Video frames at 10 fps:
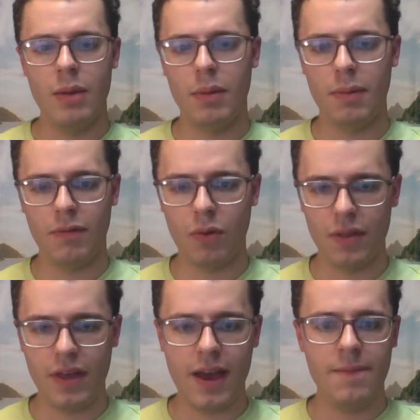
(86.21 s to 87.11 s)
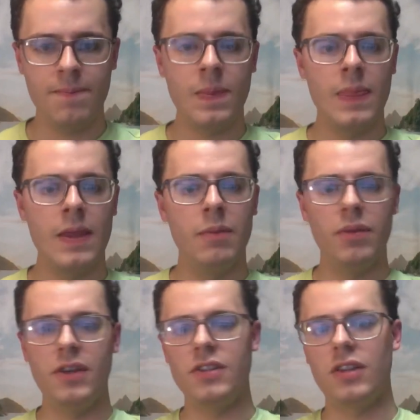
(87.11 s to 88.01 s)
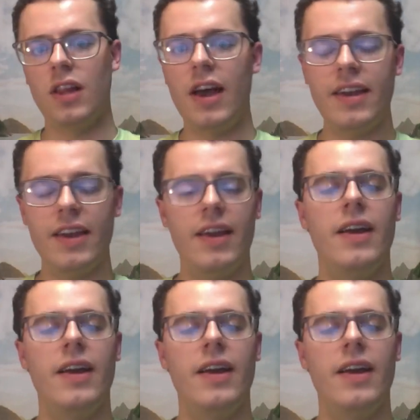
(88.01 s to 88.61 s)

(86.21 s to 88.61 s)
But before that, please like,